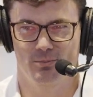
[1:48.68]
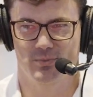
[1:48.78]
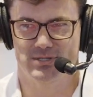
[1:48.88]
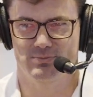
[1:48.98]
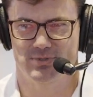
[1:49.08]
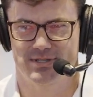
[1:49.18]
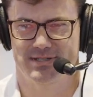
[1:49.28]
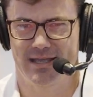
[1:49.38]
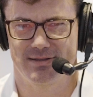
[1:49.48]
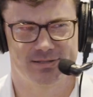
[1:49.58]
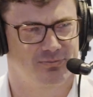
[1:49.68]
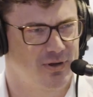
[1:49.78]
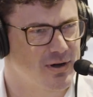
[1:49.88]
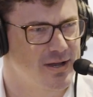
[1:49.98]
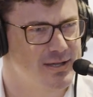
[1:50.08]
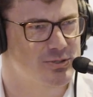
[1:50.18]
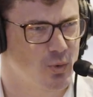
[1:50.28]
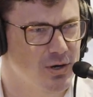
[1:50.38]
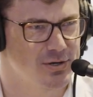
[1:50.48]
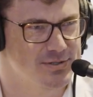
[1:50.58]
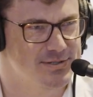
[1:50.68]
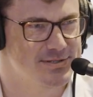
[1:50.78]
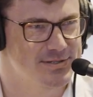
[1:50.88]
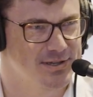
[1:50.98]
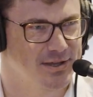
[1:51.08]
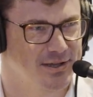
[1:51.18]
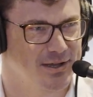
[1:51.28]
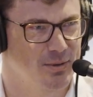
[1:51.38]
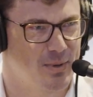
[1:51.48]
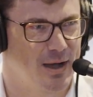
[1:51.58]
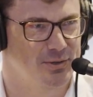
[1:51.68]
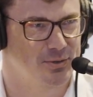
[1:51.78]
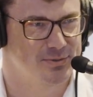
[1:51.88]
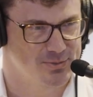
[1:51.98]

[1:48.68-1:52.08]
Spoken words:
saying some very nice words about you.